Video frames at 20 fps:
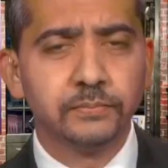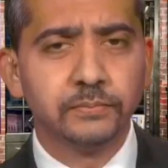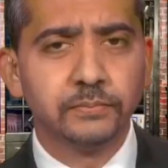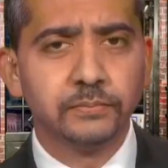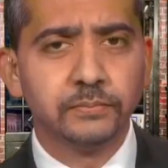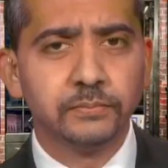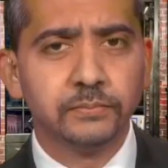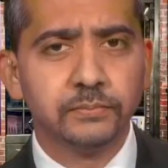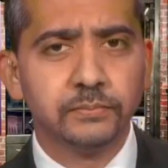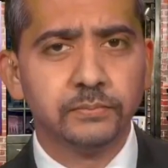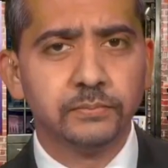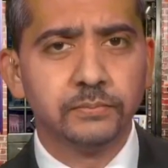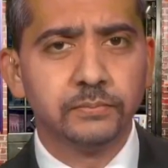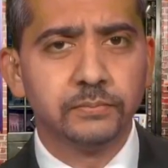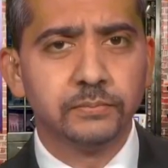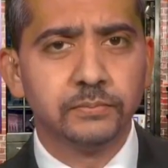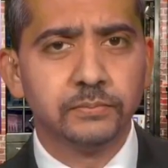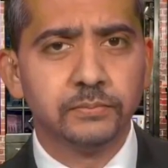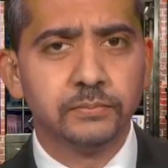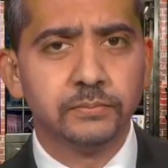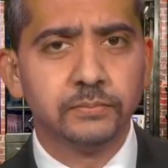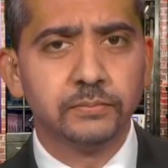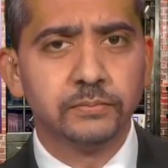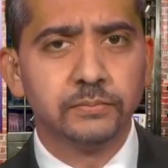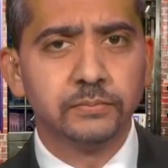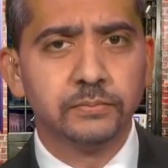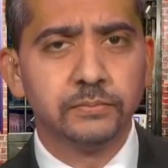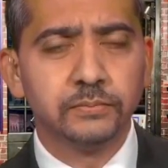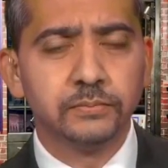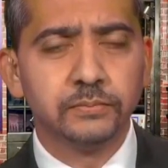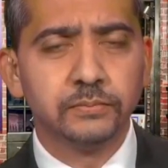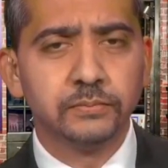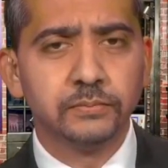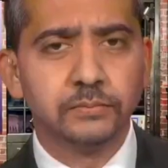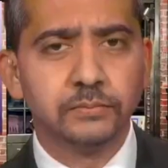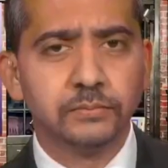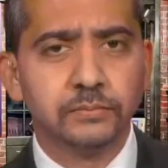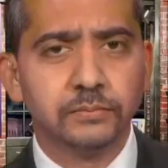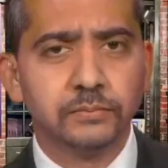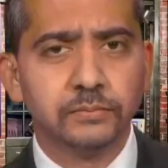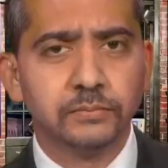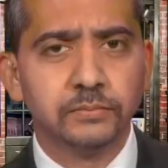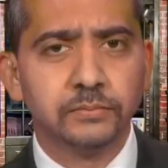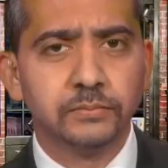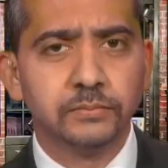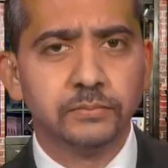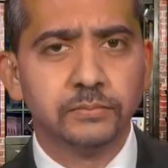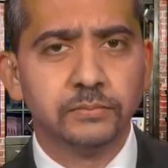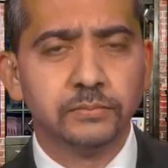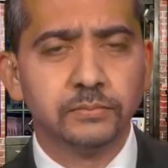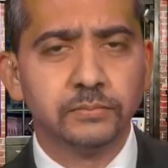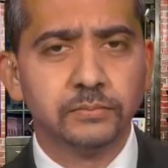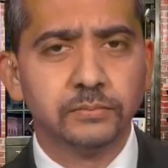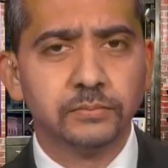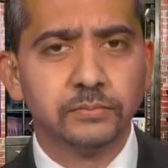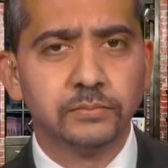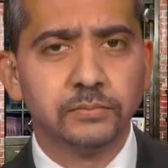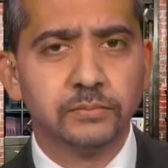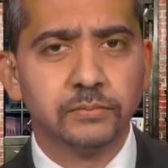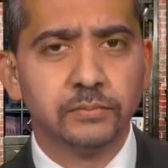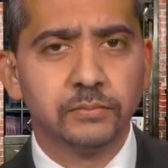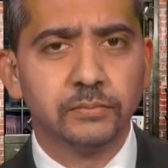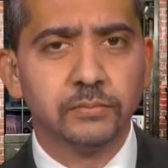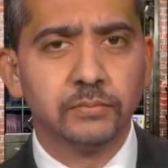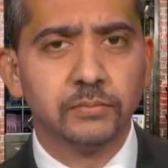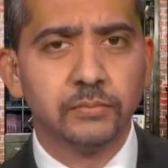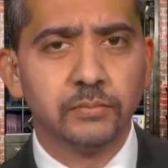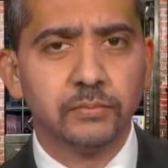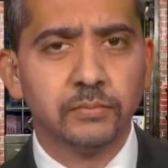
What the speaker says: [no speech]